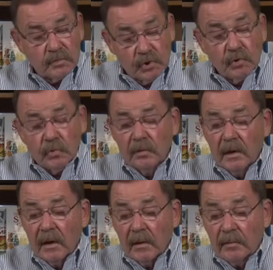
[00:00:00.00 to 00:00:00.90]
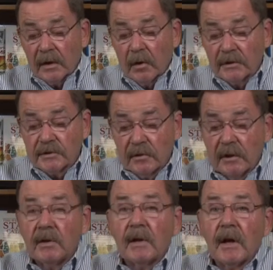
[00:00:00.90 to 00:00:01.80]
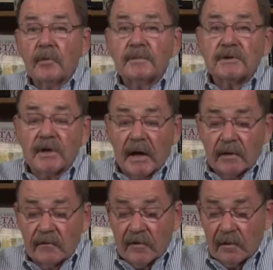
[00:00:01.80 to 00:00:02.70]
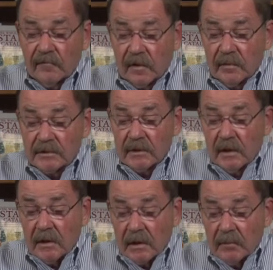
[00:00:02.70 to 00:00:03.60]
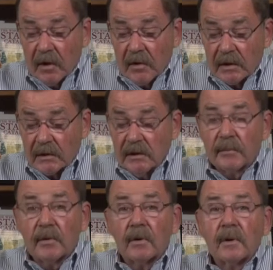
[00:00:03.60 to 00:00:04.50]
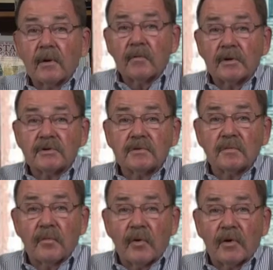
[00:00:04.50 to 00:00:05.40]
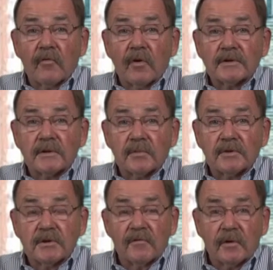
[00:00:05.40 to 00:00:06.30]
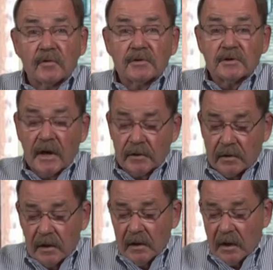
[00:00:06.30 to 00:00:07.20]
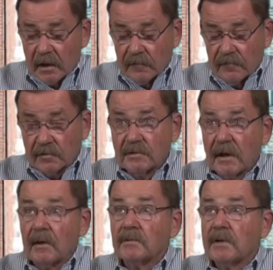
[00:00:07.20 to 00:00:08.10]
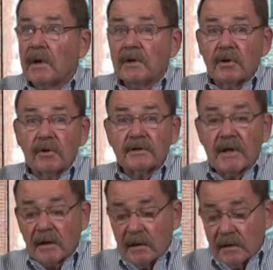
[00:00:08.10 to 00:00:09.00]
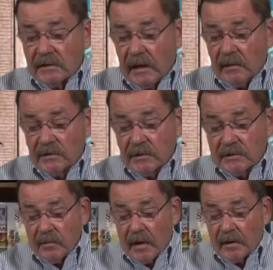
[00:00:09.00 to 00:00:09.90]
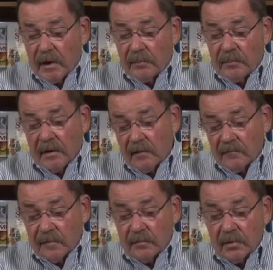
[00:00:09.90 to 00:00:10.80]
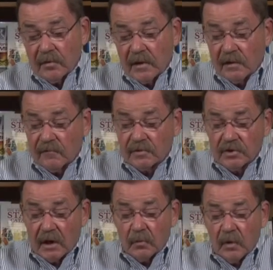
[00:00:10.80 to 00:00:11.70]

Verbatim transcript: II, but also he helped design the very famous American Clipper, which went across the Pacific, which is honored on a few stamps. So it looks like time is about up. We have birthdays for John